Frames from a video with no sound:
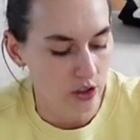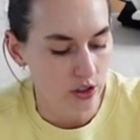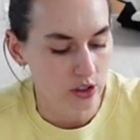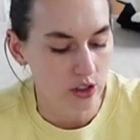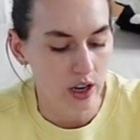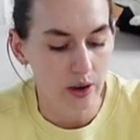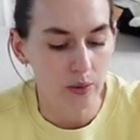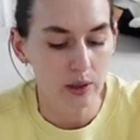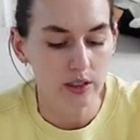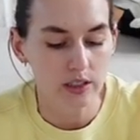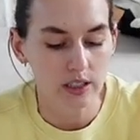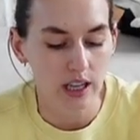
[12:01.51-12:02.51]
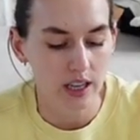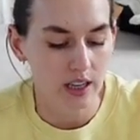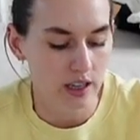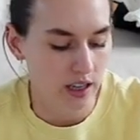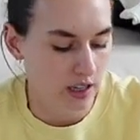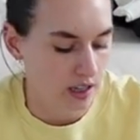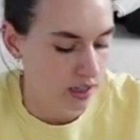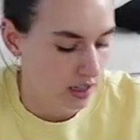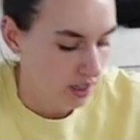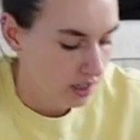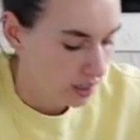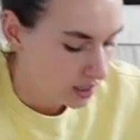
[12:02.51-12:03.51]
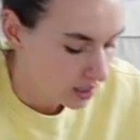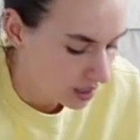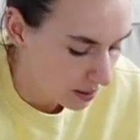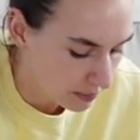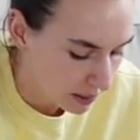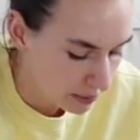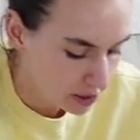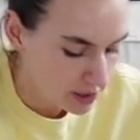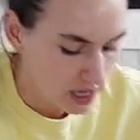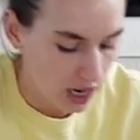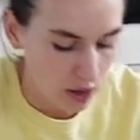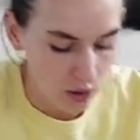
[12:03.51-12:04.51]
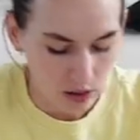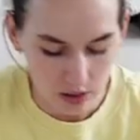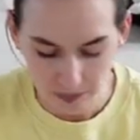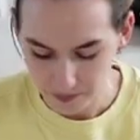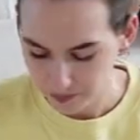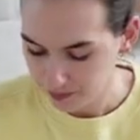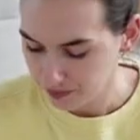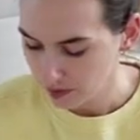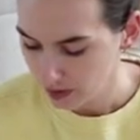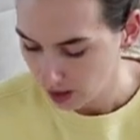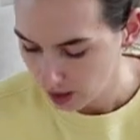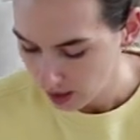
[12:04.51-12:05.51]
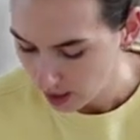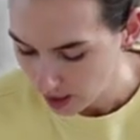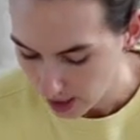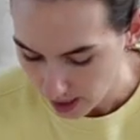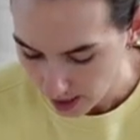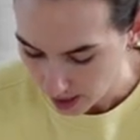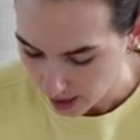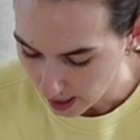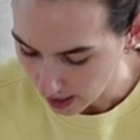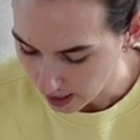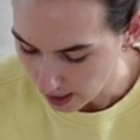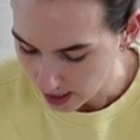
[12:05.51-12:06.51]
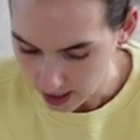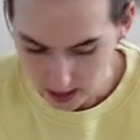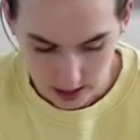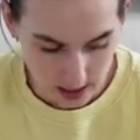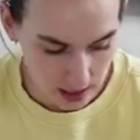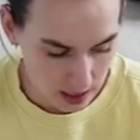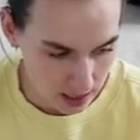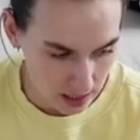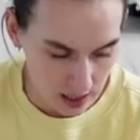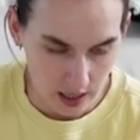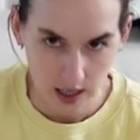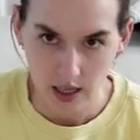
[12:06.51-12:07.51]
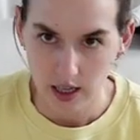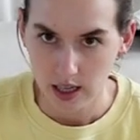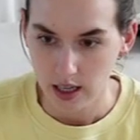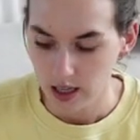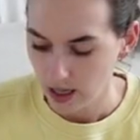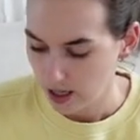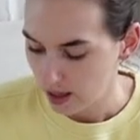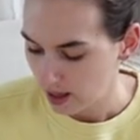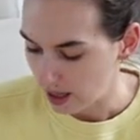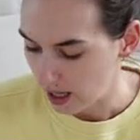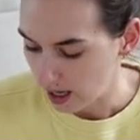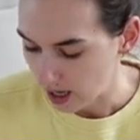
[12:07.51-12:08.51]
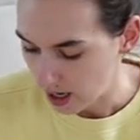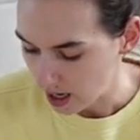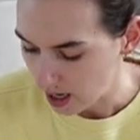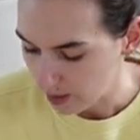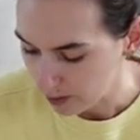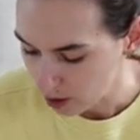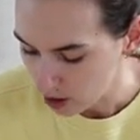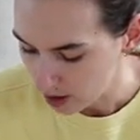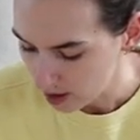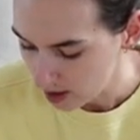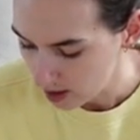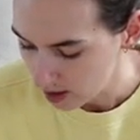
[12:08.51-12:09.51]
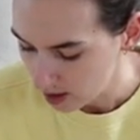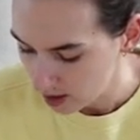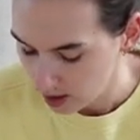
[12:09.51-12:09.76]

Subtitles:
So I will take some paper towel and then I'm just